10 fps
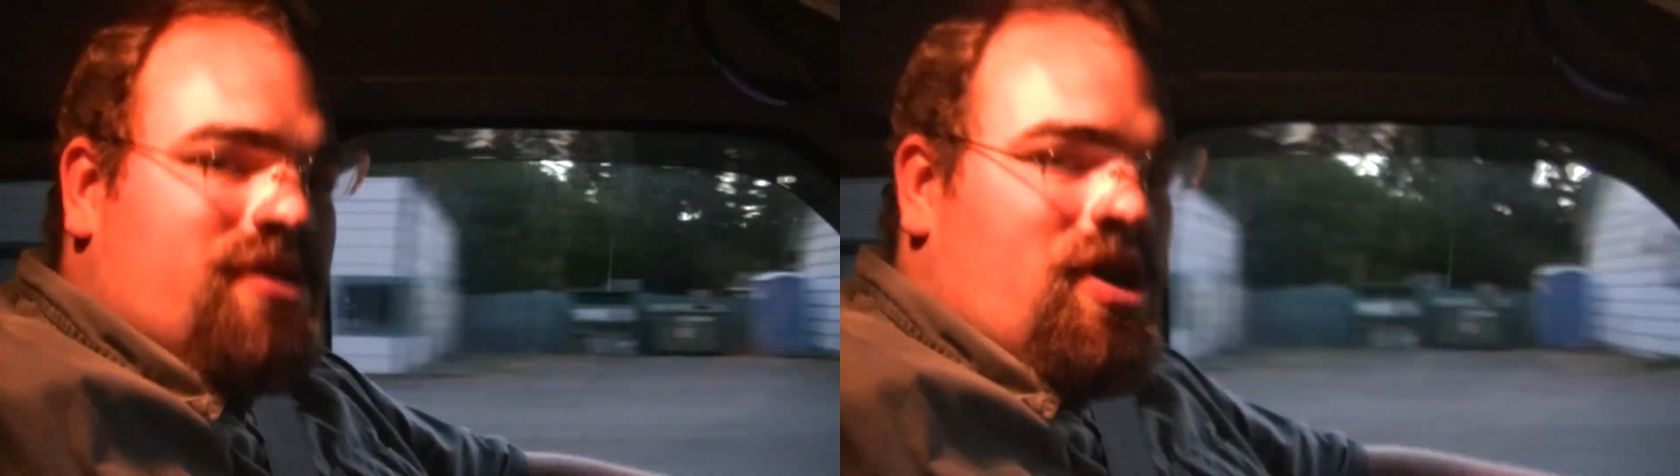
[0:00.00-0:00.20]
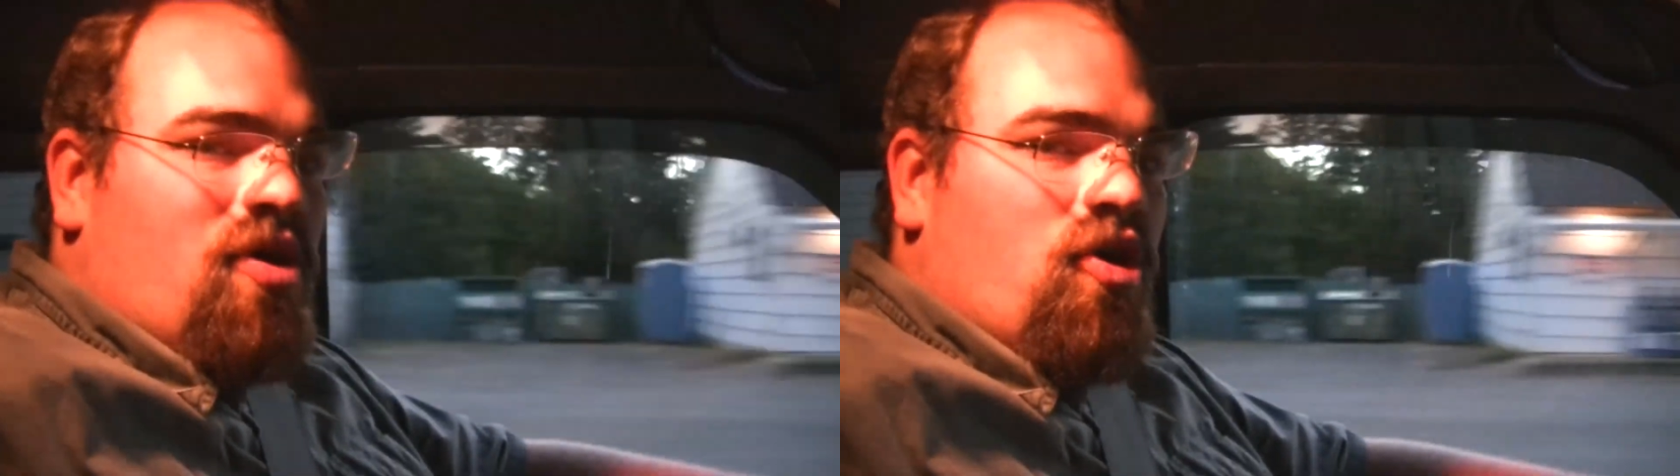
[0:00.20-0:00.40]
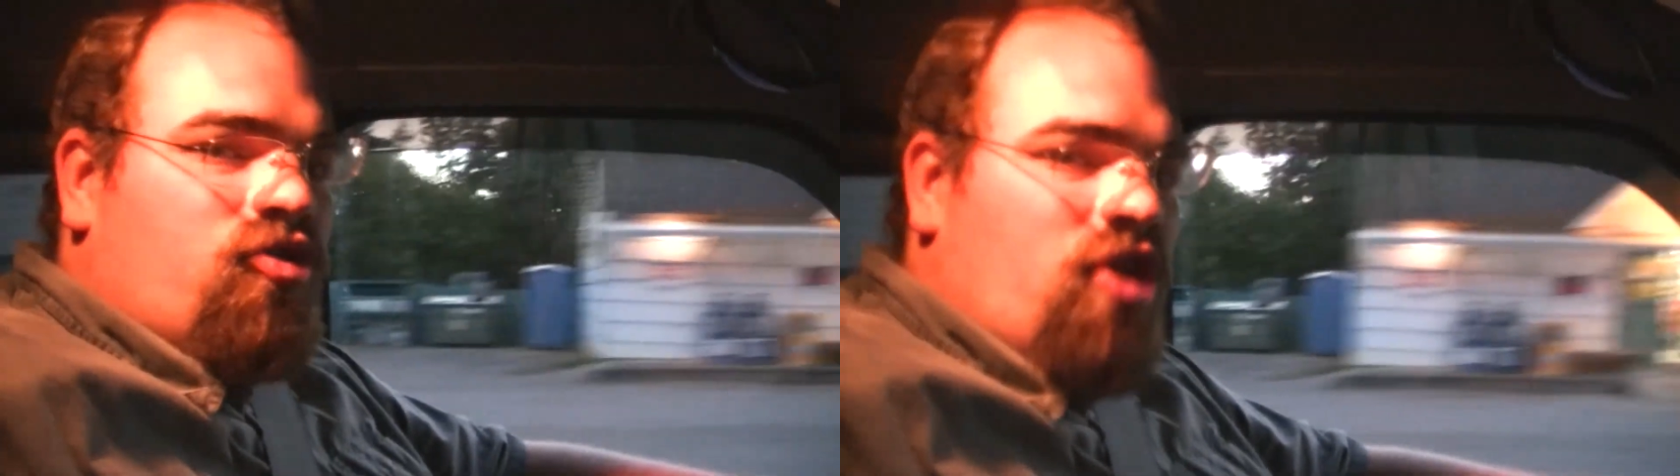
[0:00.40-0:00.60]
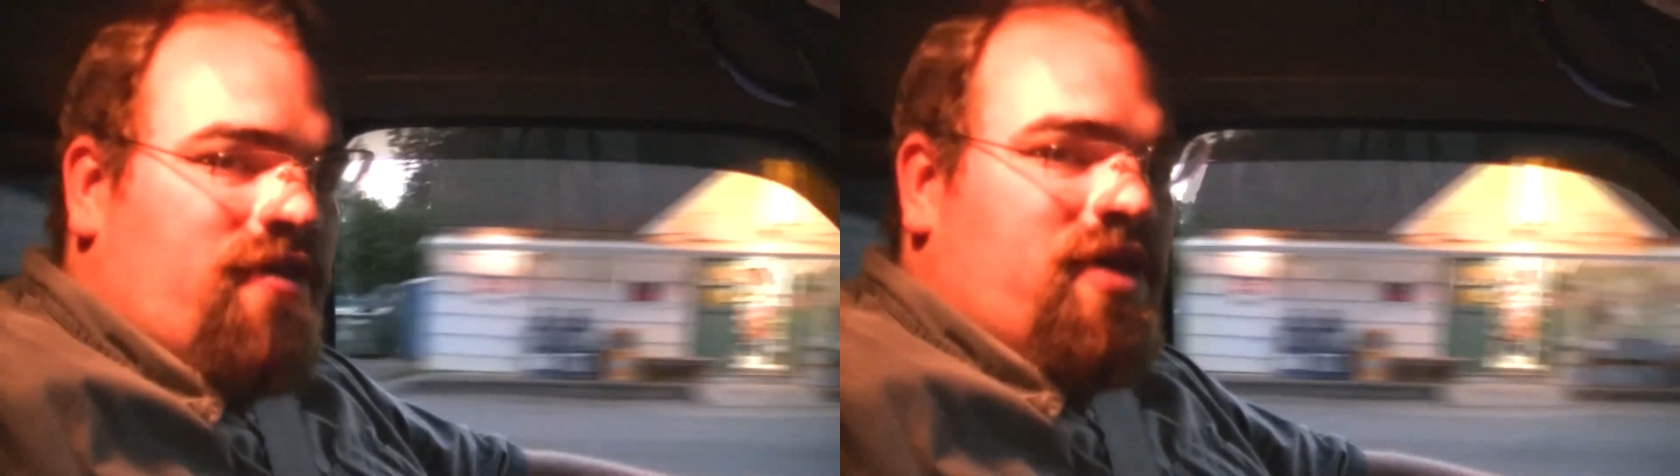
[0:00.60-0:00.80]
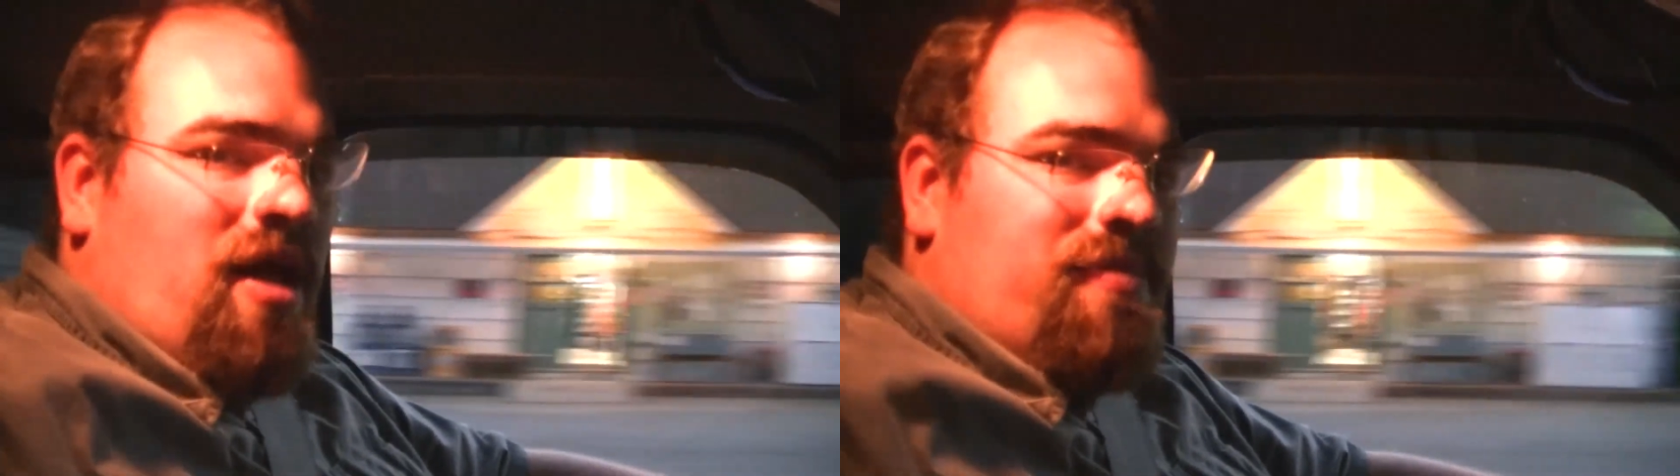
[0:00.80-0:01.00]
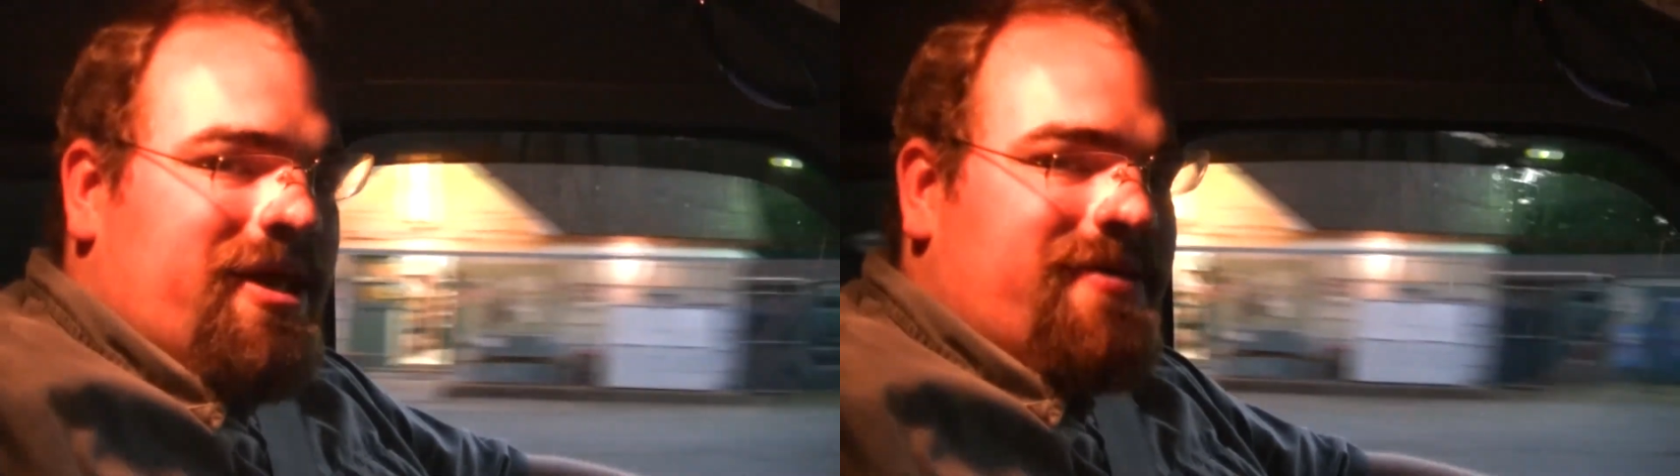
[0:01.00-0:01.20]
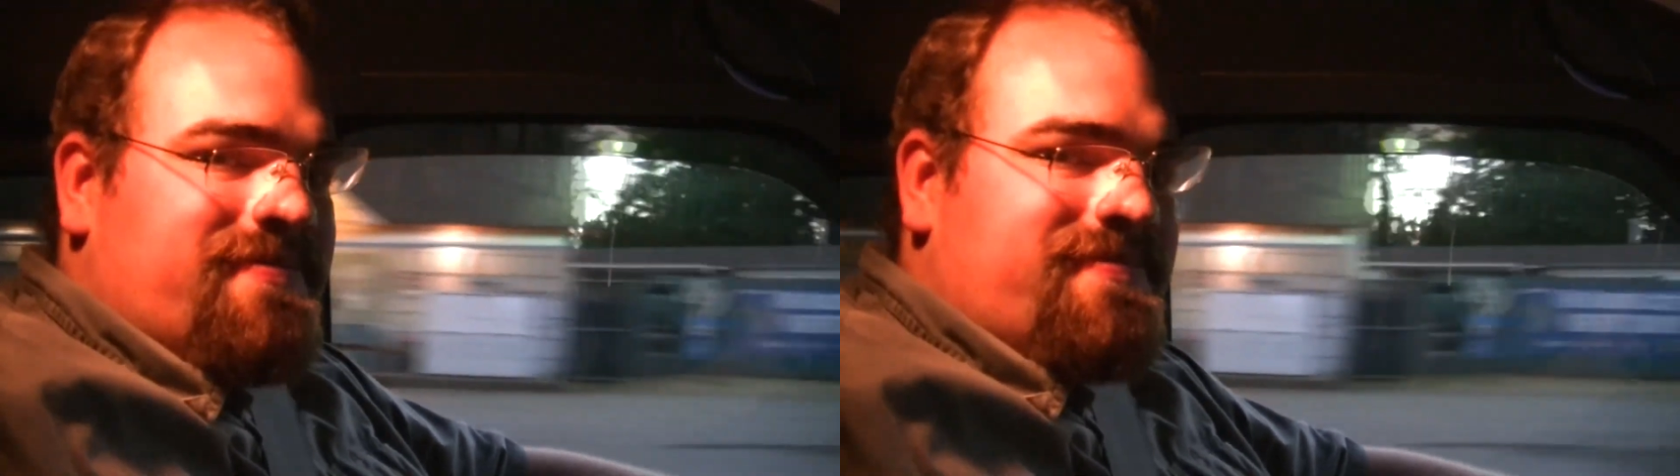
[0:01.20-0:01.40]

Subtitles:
don't go shaving on me.